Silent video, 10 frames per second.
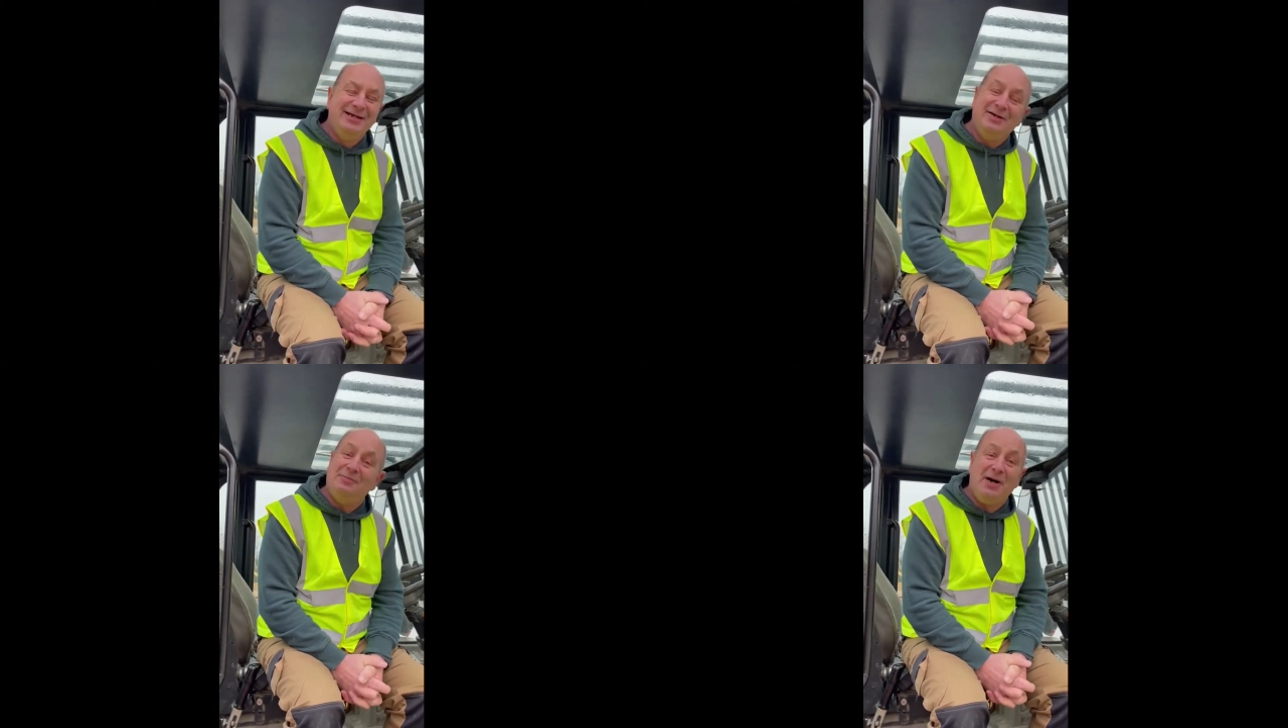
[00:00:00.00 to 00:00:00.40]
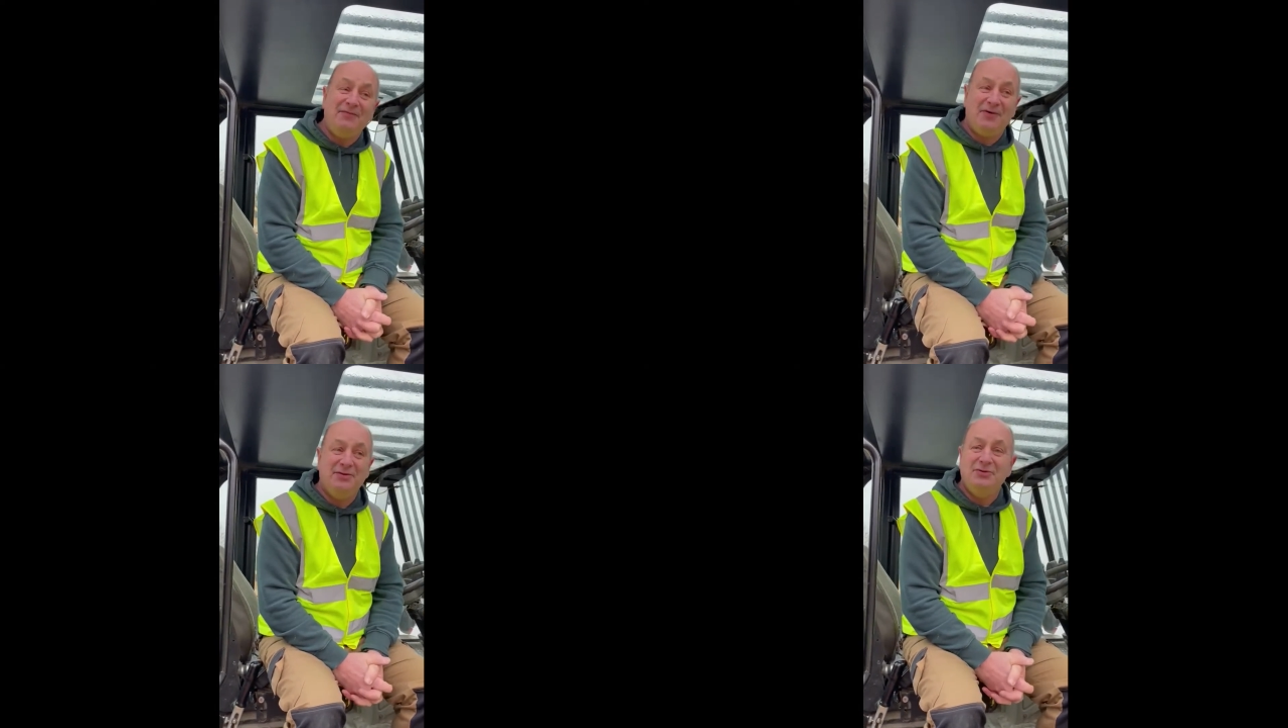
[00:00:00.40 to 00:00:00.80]
you
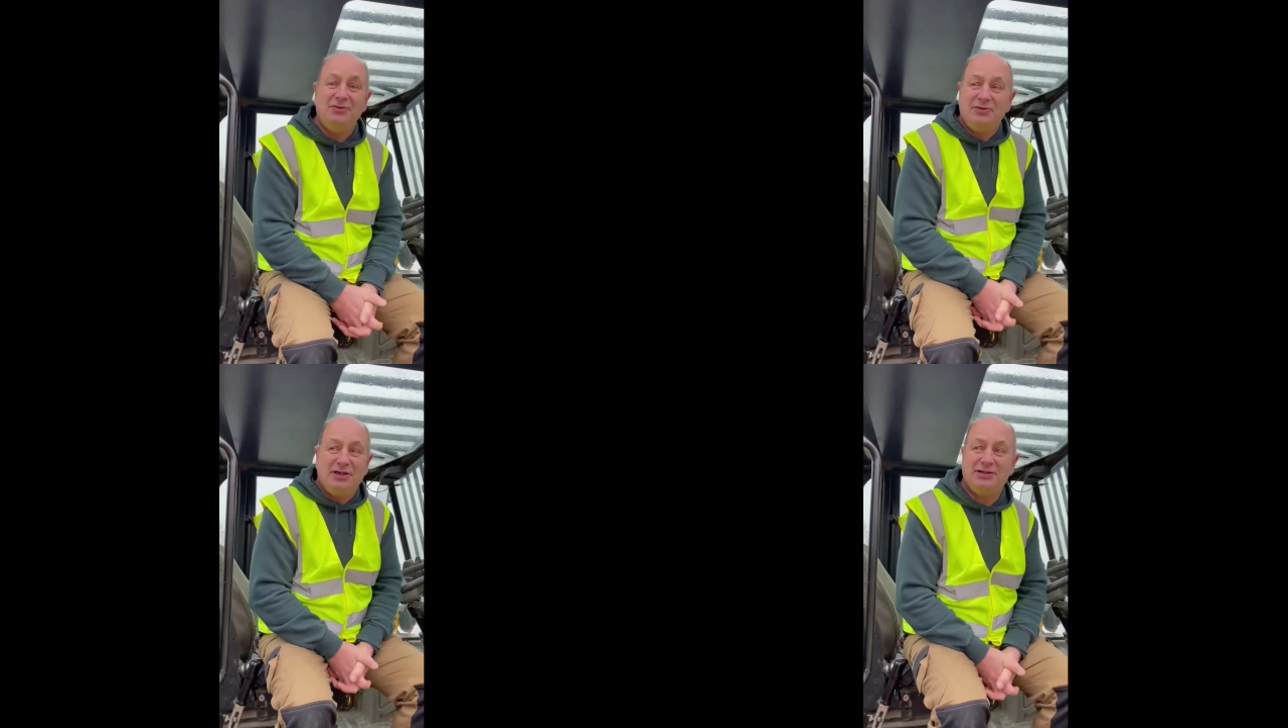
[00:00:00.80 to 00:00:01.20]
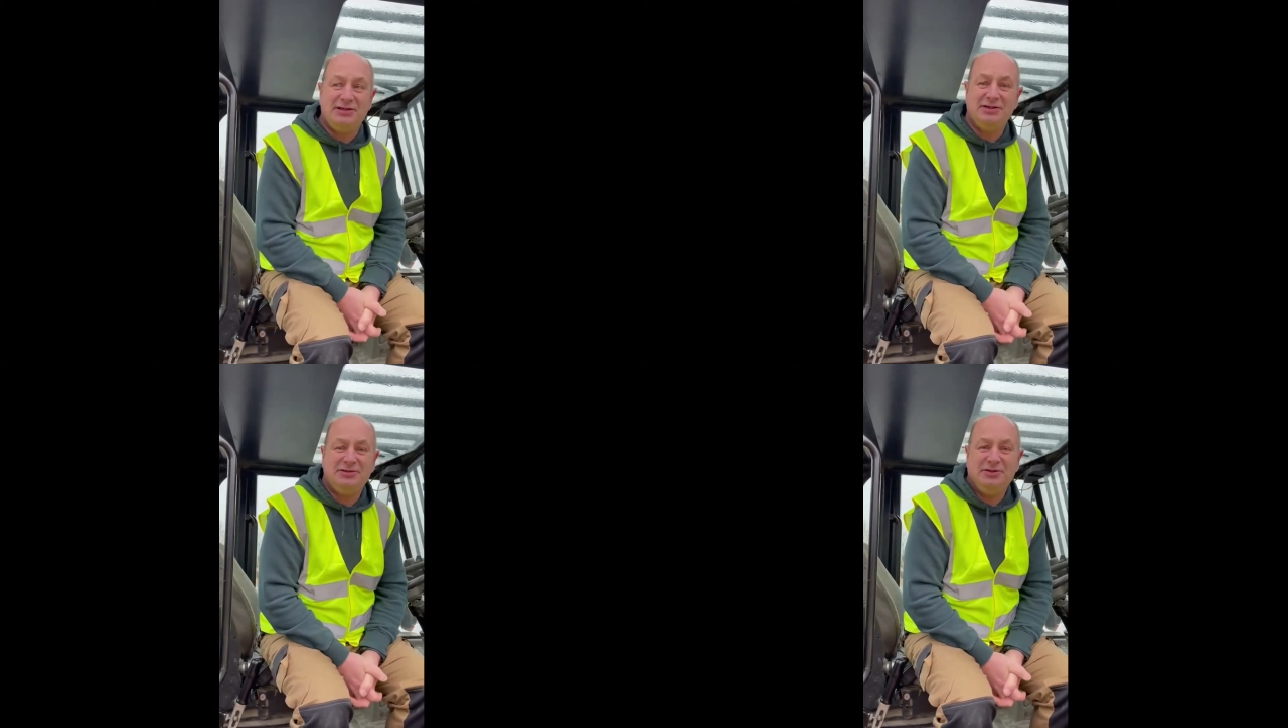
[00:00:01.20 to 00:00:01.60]
know, no, like you
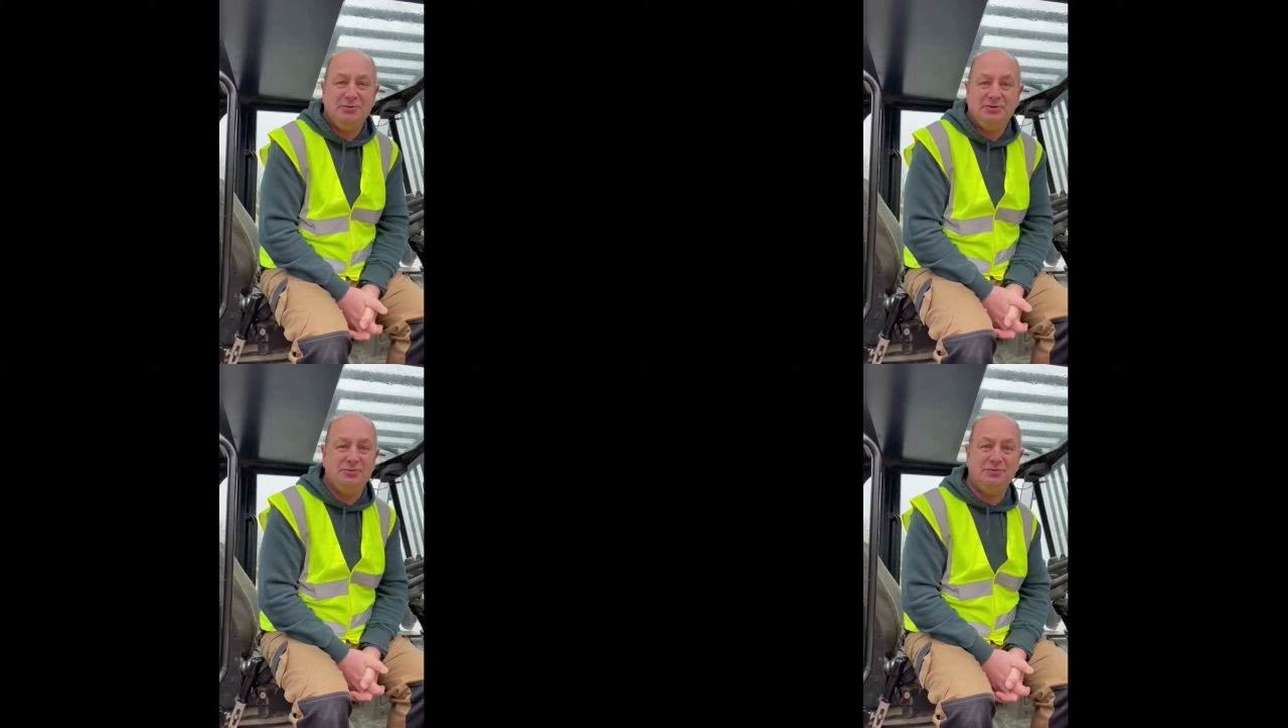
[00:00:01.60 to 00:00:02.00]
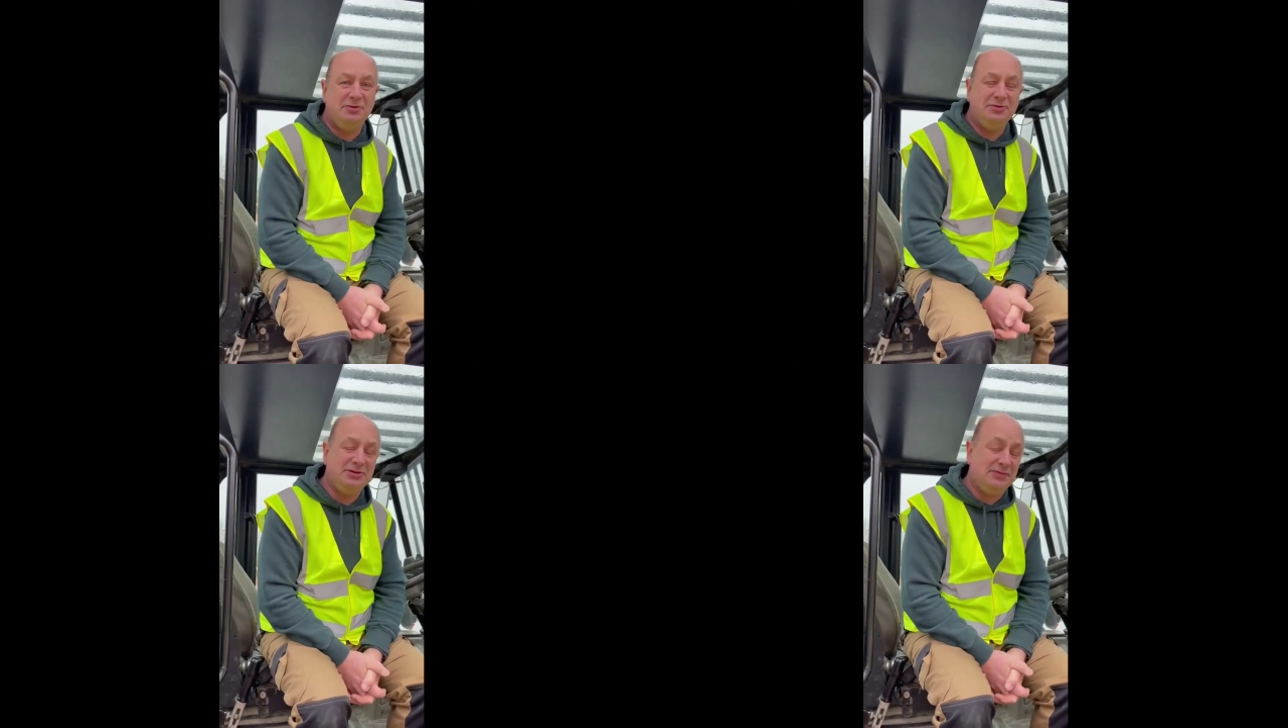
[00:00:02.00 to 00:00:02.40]
said, you
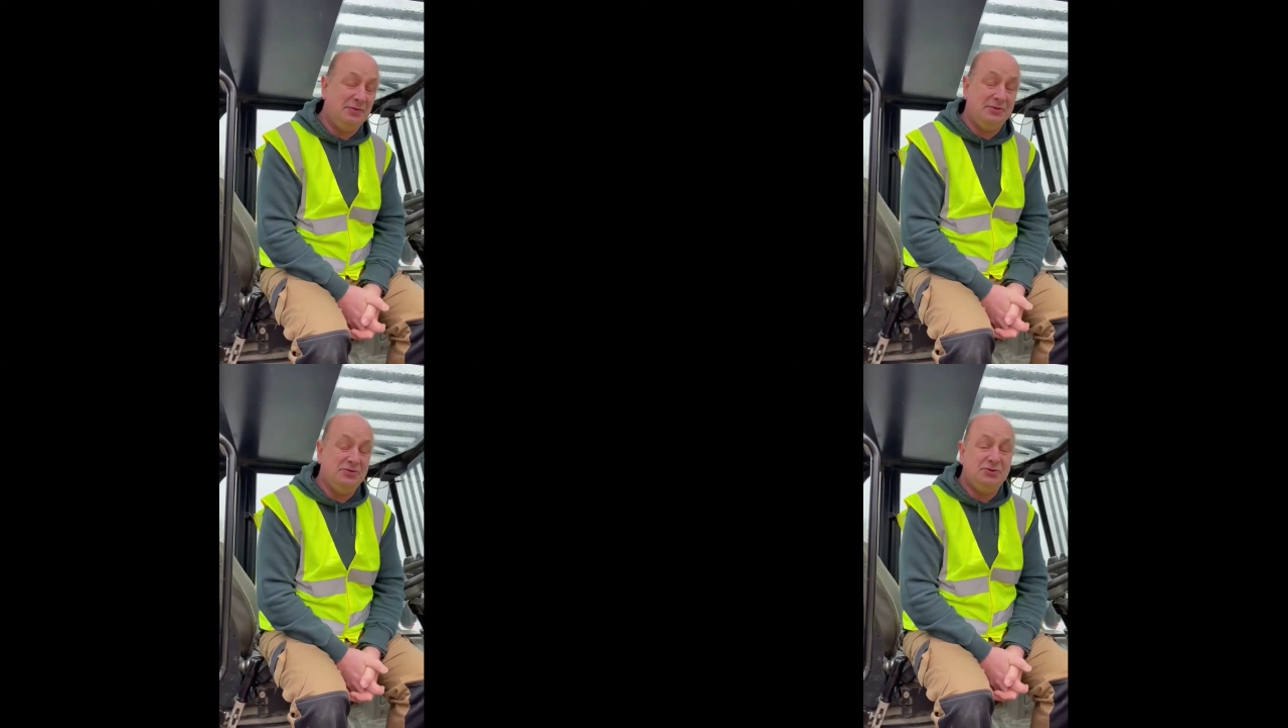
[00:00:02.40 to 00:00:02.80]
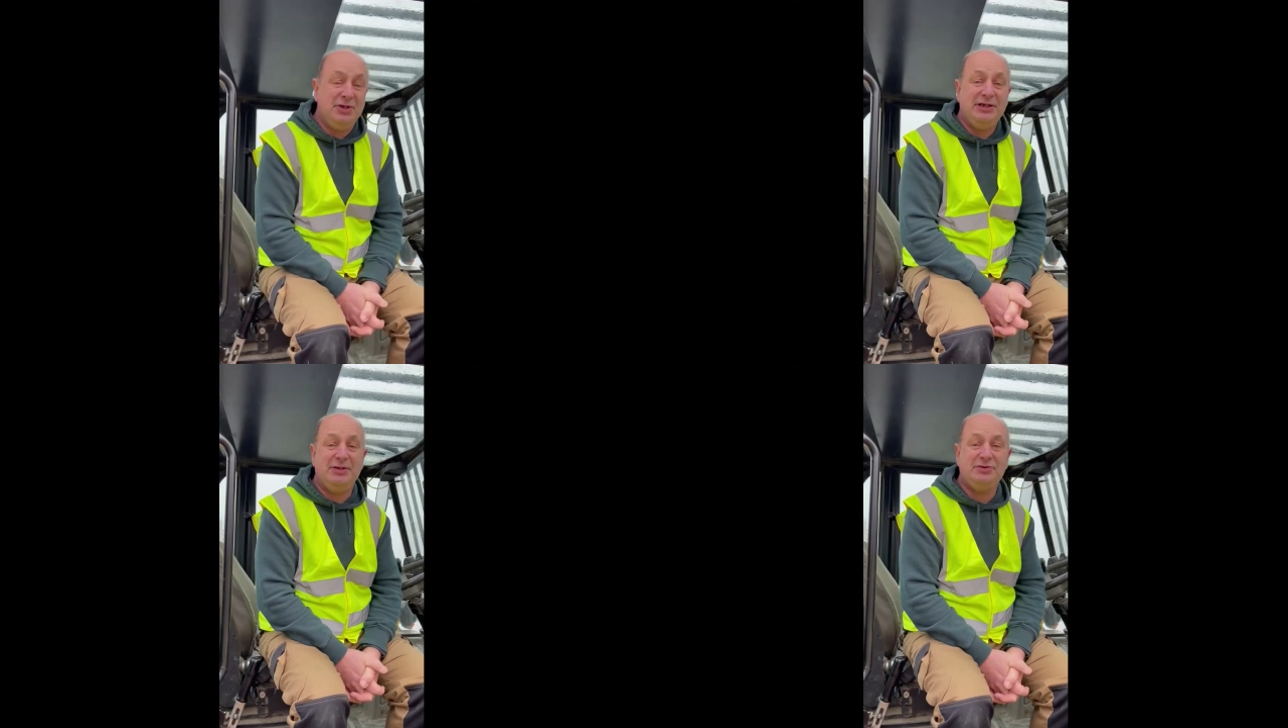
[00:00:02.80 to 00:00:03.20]
no stuff I'm used to
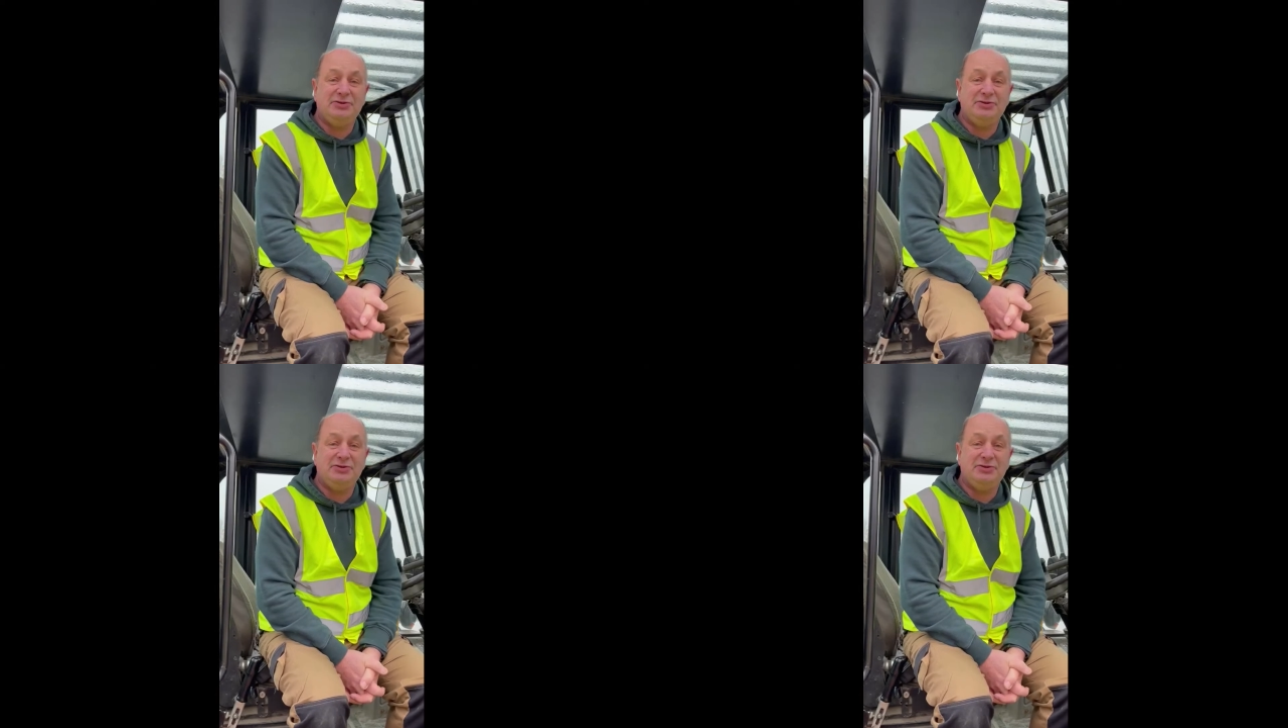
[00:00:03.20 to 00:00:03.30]
anyway.